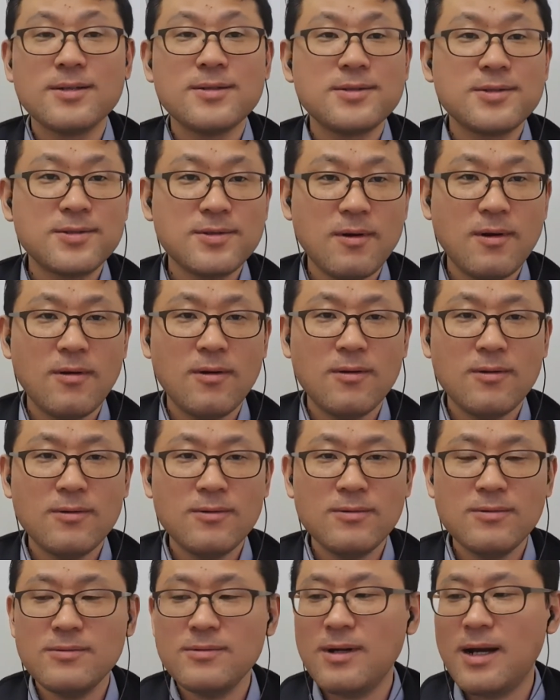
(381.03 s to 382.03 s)

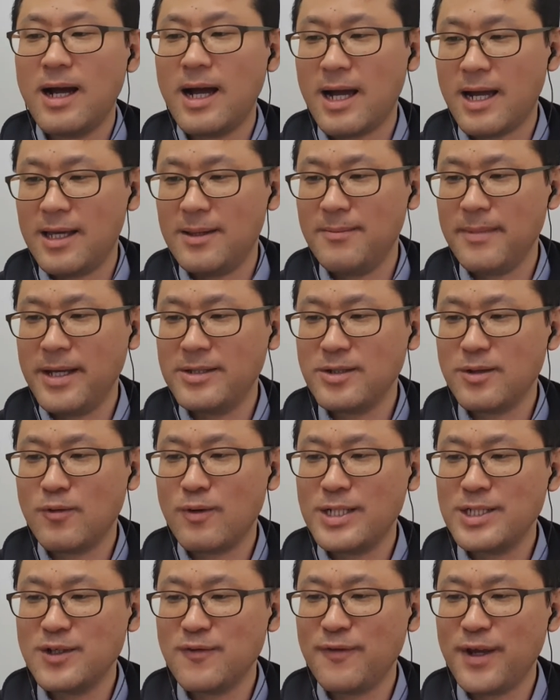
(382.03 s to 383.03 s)
so I made a
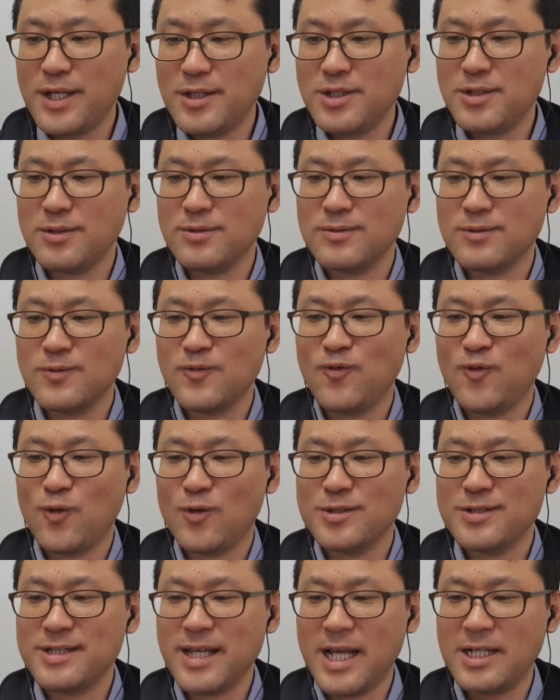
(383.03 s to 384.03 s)
reservation for
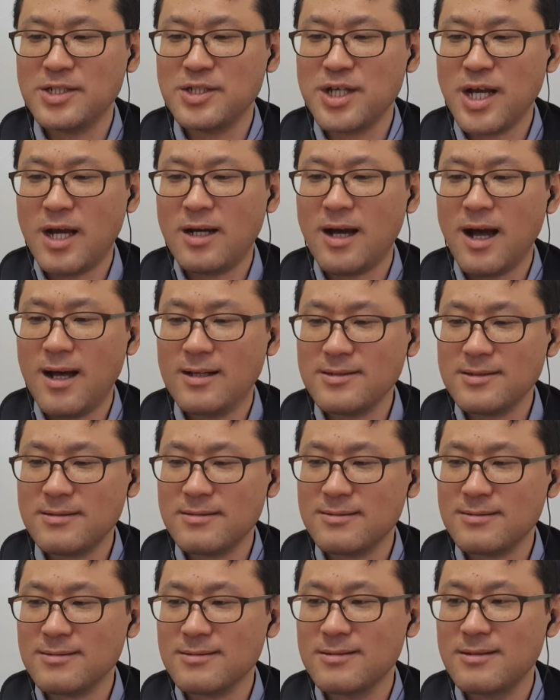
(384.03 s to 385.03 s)
a Zhangjiang
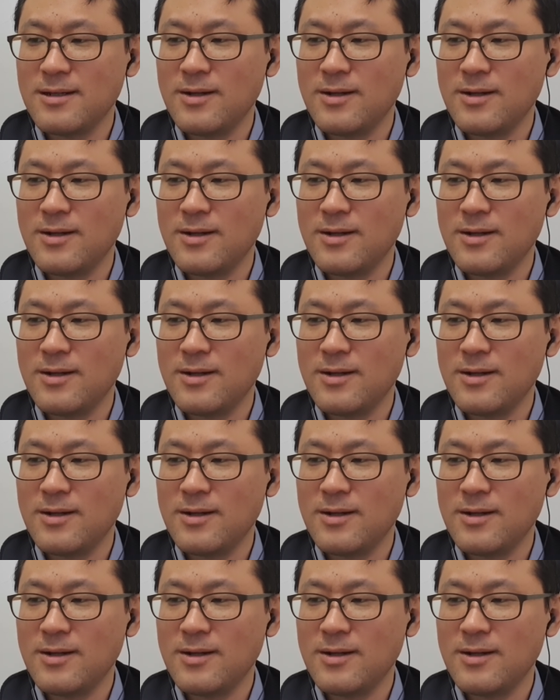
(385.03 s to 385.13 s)
hostel